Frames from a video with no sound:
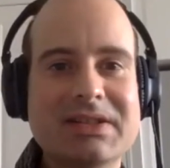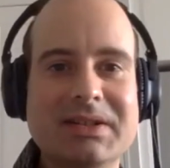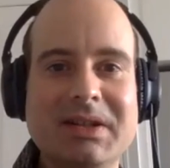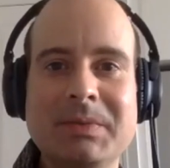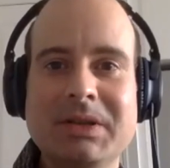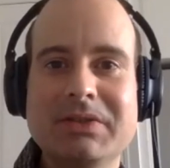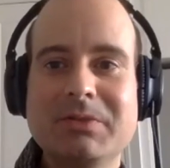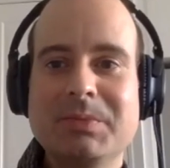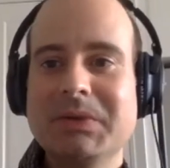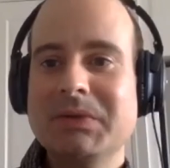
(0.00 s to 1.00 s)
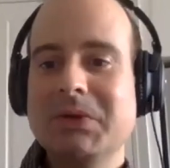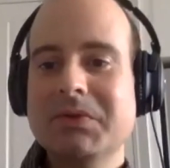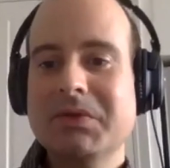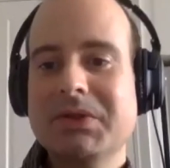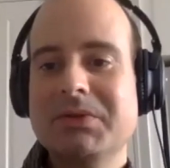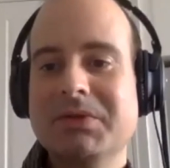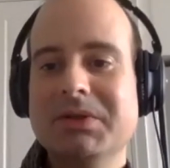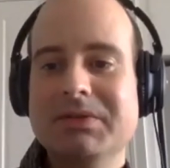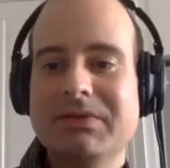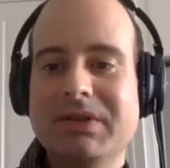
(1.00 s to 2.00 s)
Uh, I'm going to do a bit of an overview
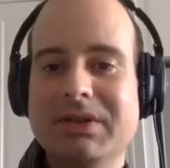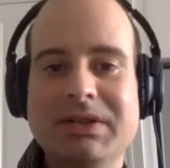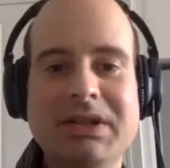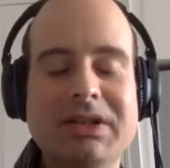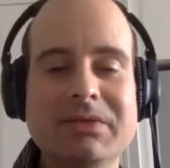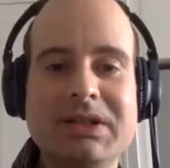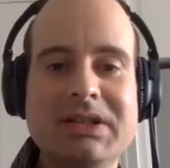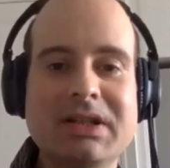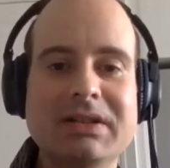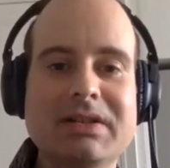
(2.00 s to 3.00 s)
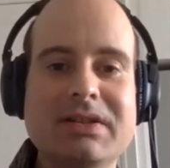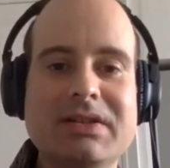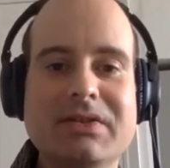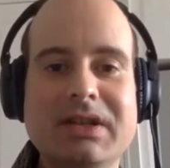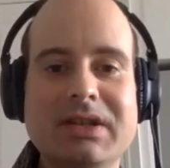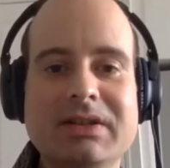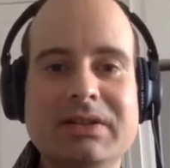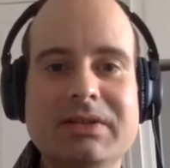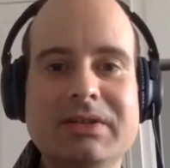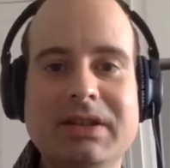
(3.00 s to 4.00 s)
of uh, the Canadian retail industry,
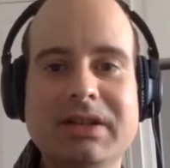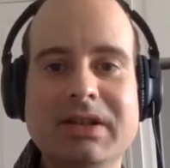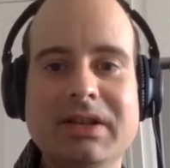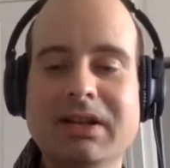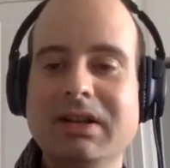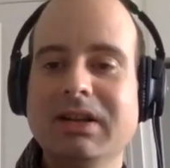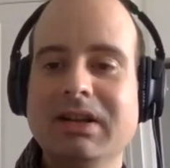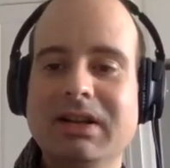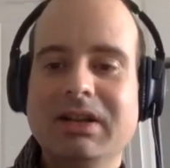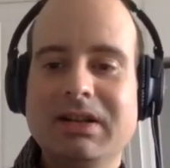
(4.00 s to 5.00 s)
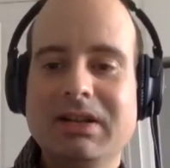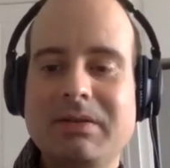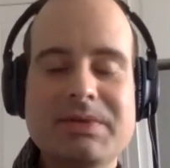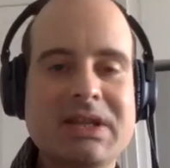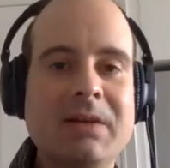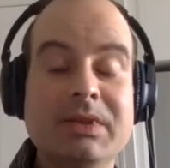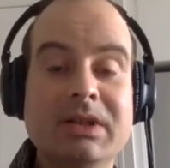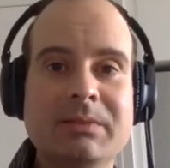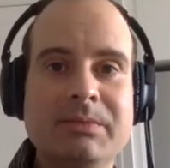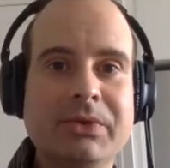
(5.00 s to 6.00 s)
including uh, uh, what was
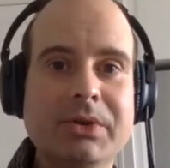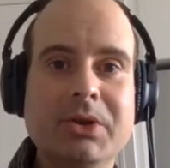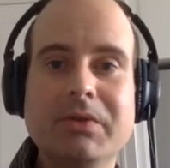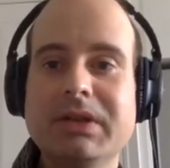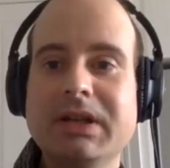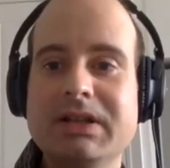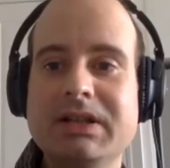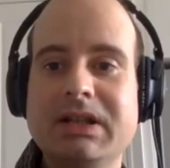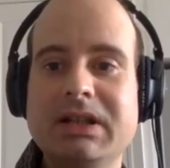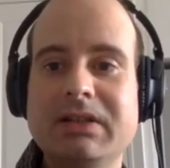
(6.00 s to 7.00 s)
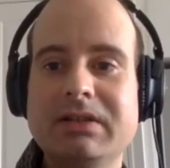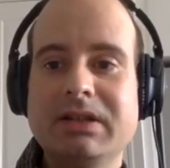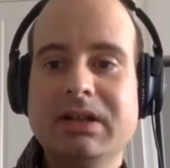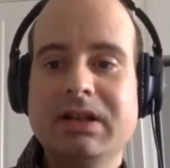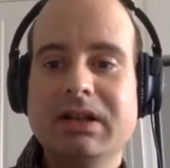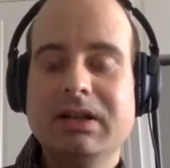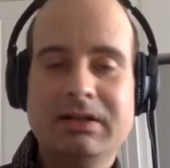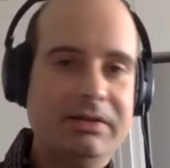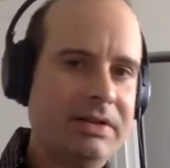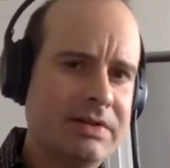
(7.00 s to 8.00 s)
happening before COVID-19, uh,
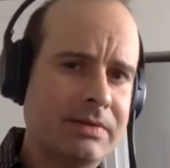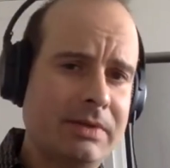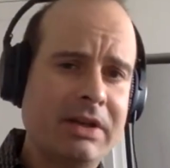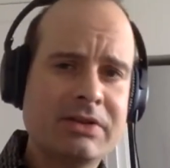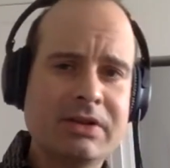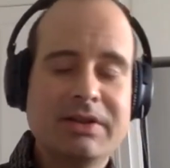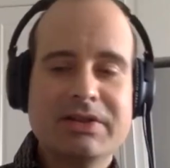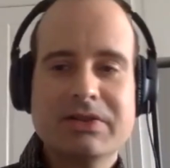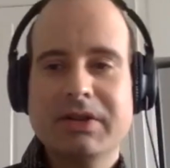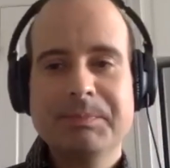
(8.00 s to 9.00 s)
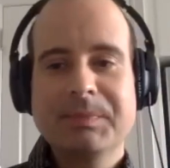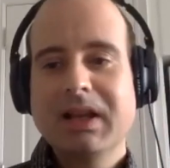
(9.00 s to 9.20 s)
including some ancient history,